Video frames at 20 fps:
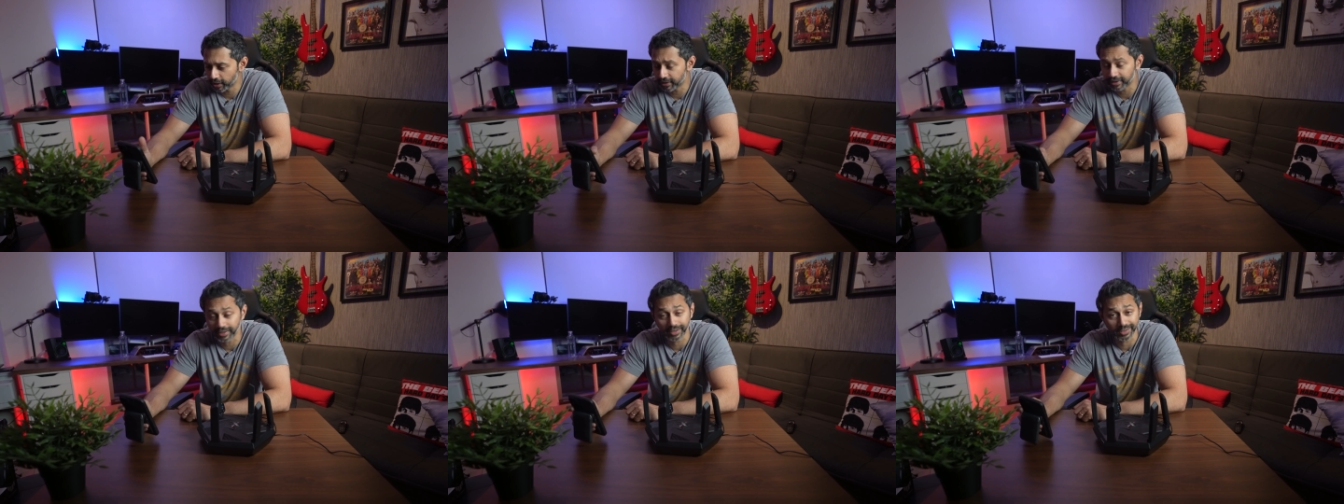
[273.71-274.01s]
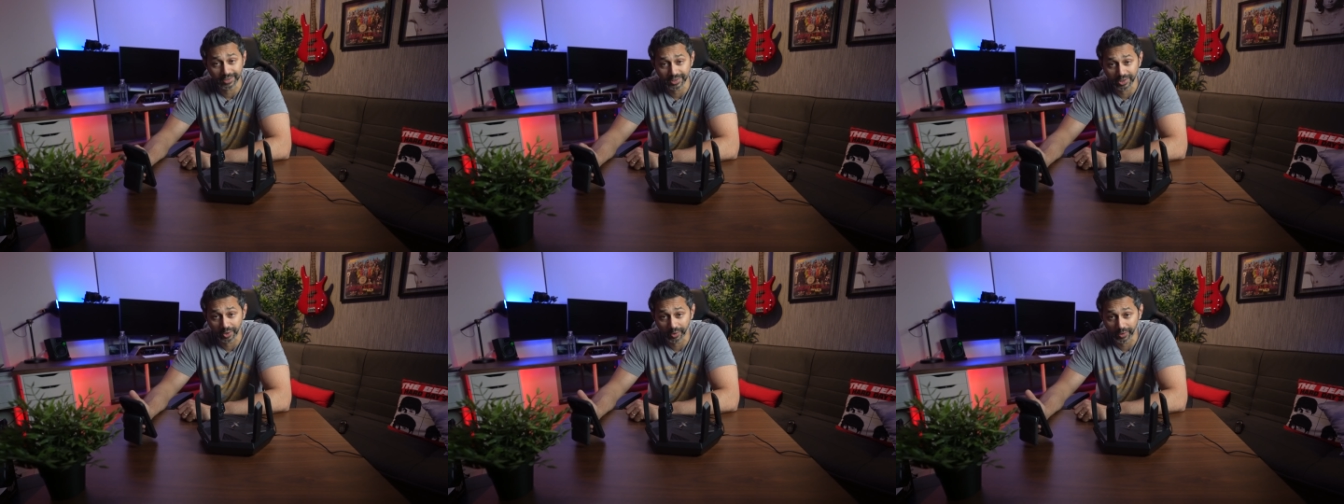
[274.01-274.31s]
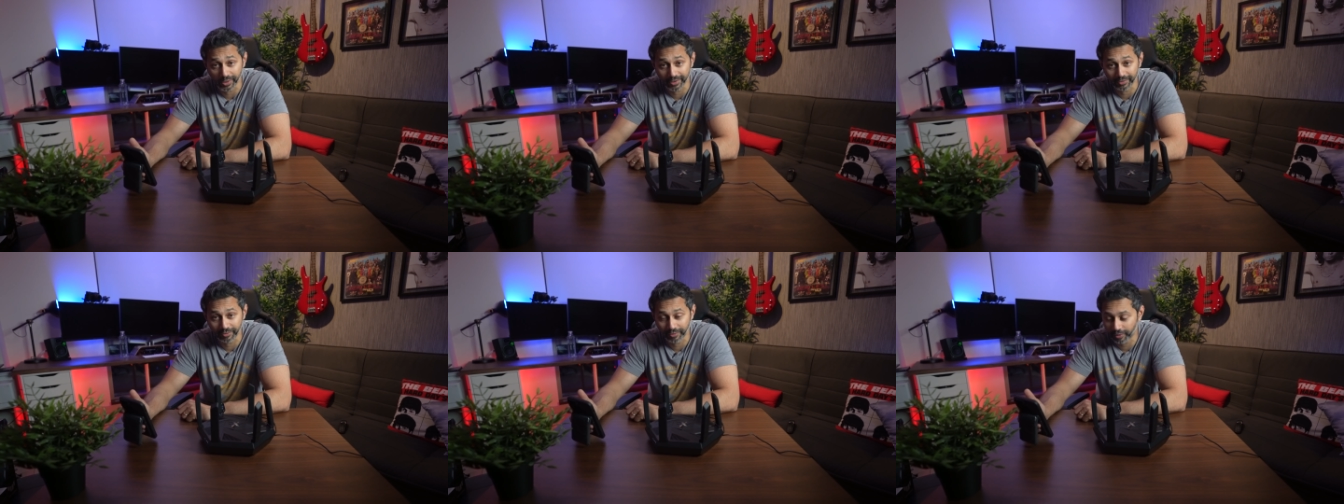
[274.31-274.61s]
I think it's
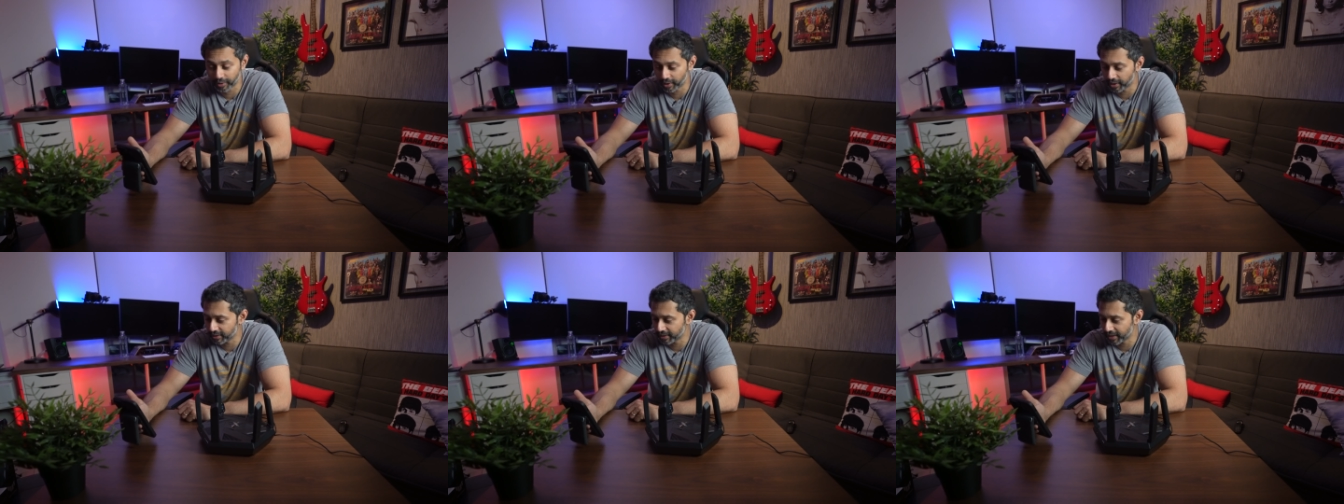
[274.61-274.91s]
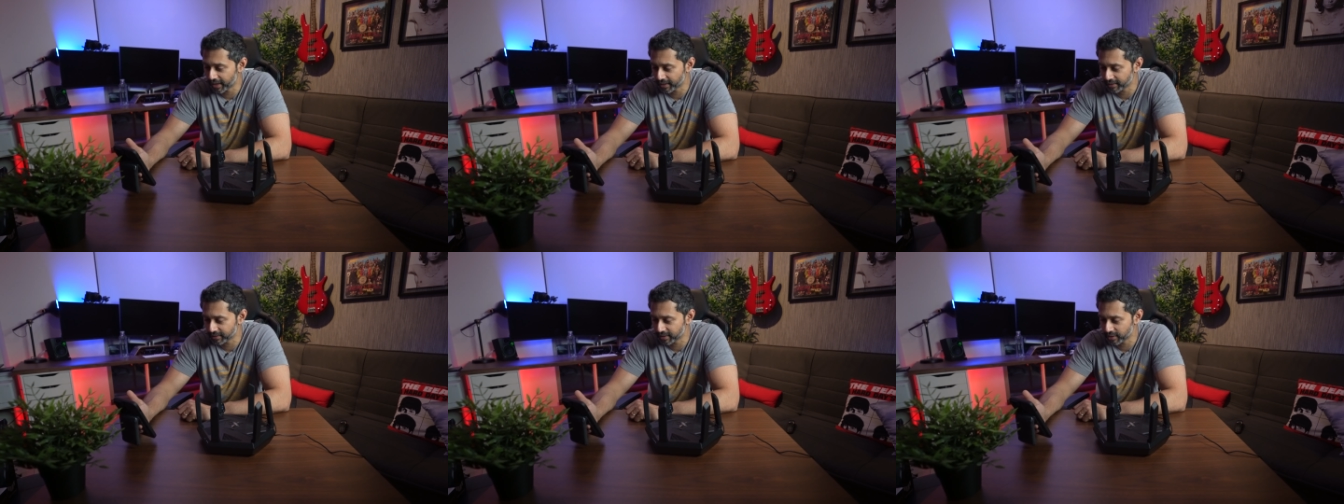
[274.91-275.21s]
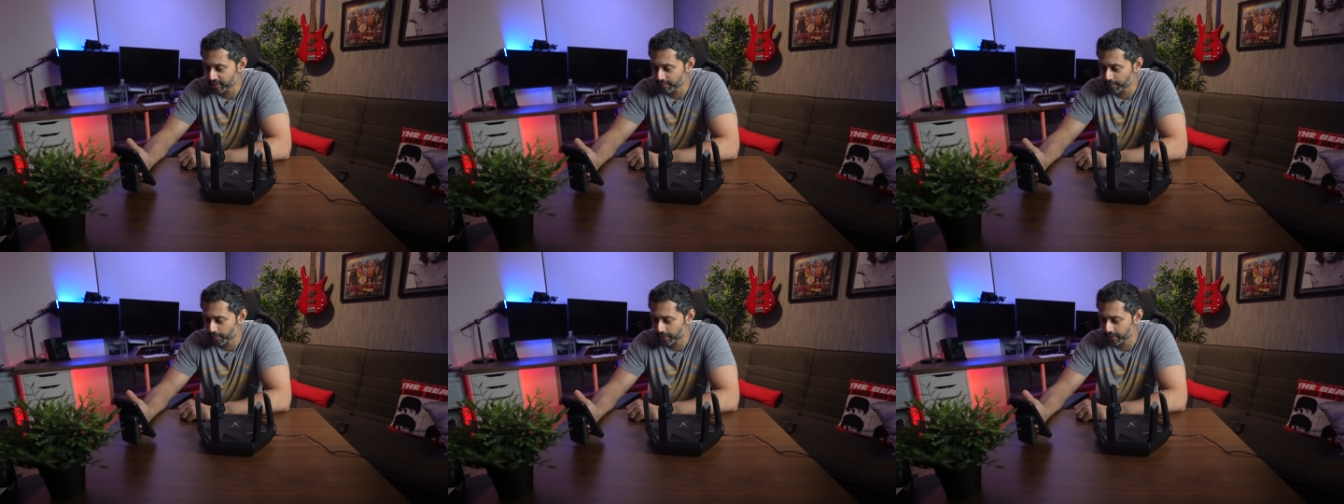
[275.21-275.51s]
looking for other
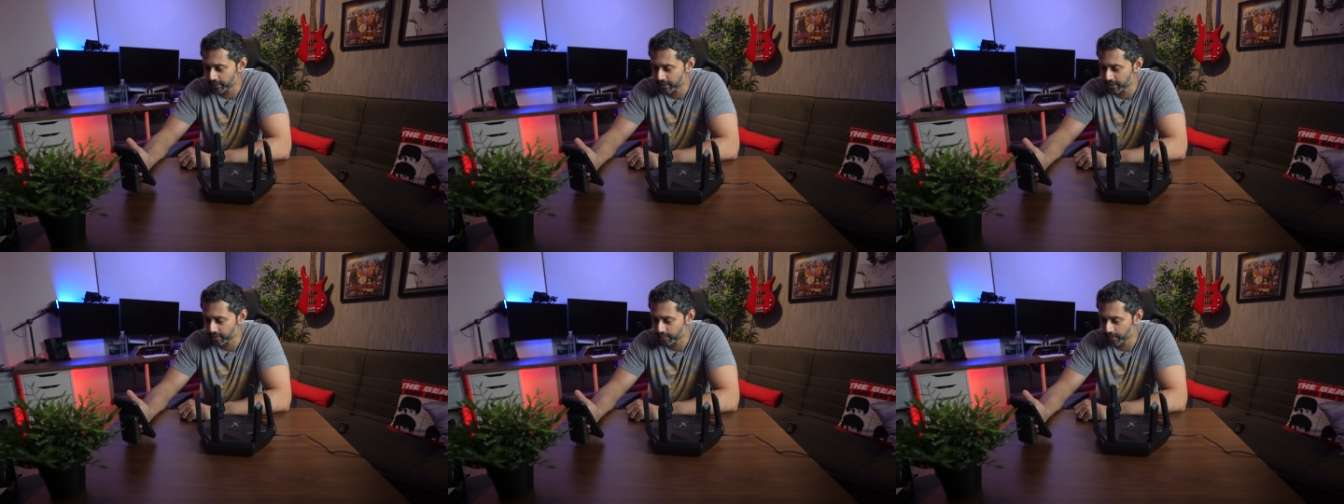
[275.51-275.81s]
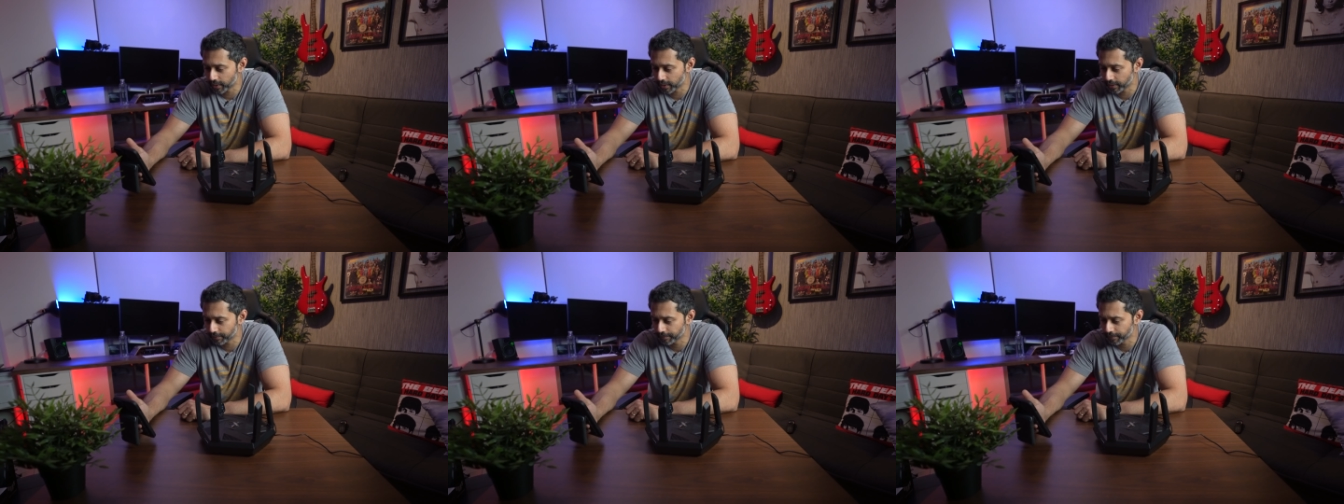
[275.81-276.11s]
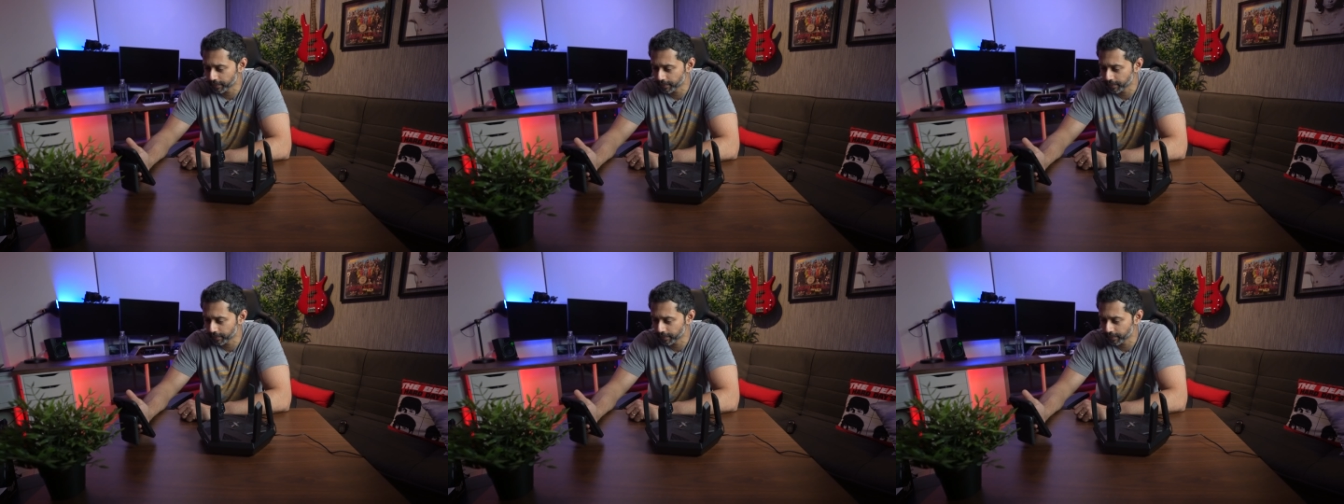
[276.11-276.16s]
access points as well.